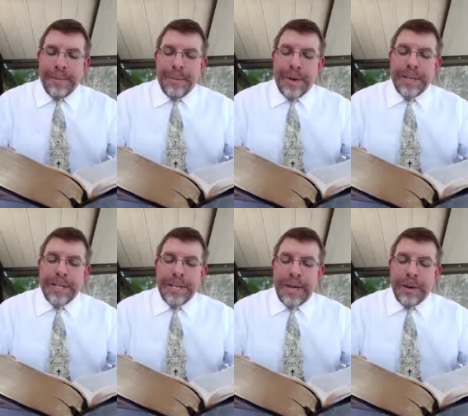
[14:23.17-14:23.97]

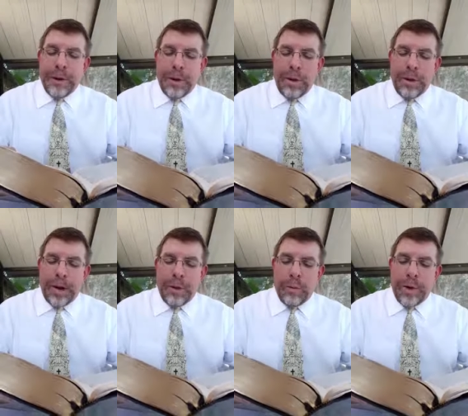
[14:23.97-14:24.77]
Blessing and
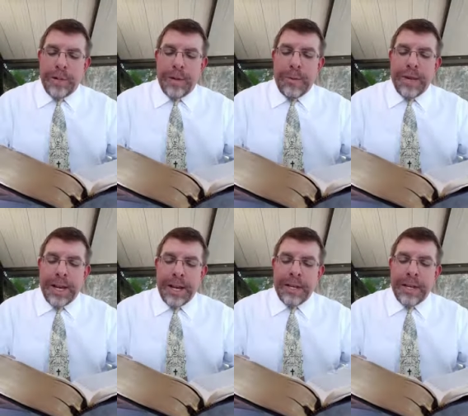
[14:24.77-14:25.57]
glory and wisdom and
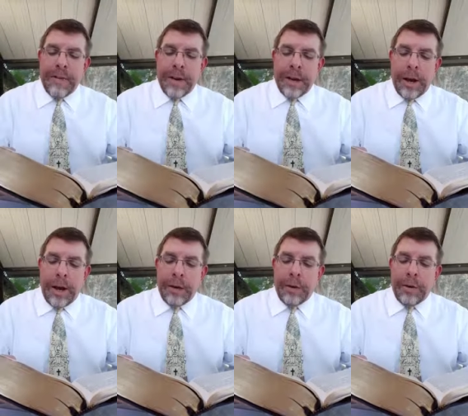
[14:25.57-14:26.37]
thanksgiving and
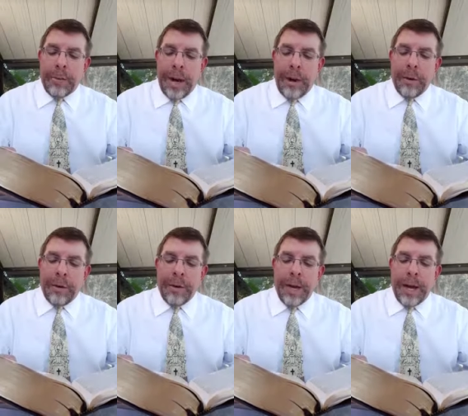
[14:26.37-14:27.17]
honor and
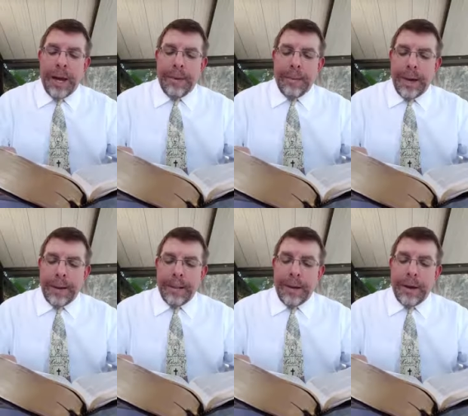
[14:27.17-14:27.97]
power and
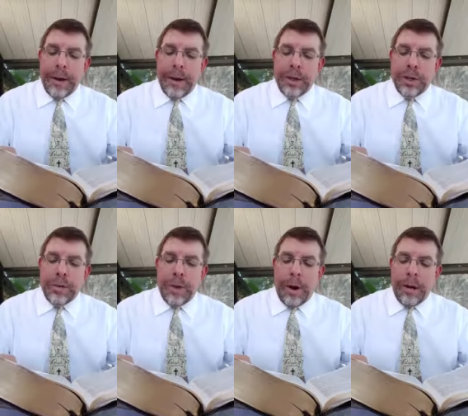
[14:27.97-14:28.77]
might be
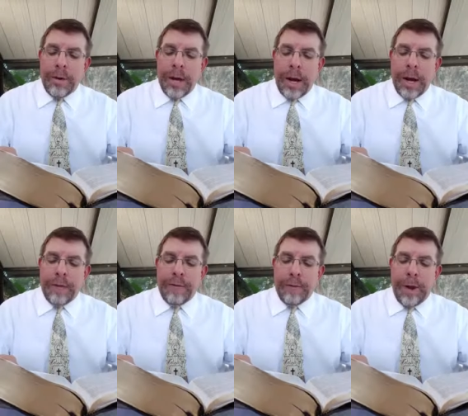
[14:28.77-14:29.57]
unto our
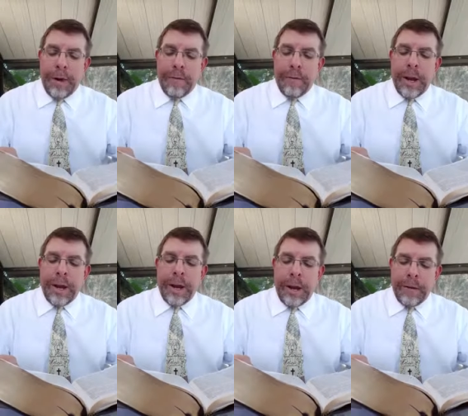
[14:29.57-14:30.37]
God forever
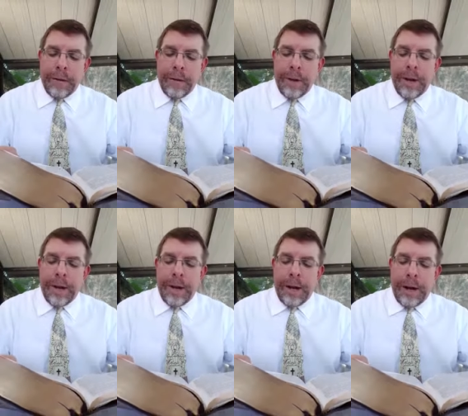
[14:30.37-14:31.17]
and ever.
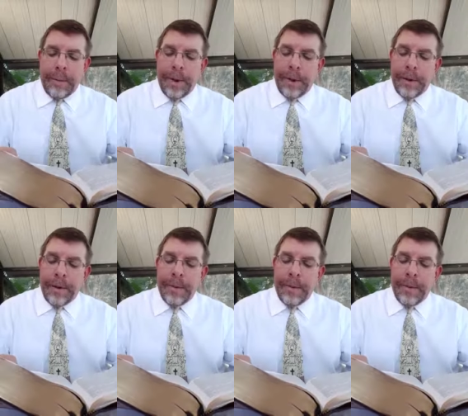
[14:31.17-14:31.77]
Amen.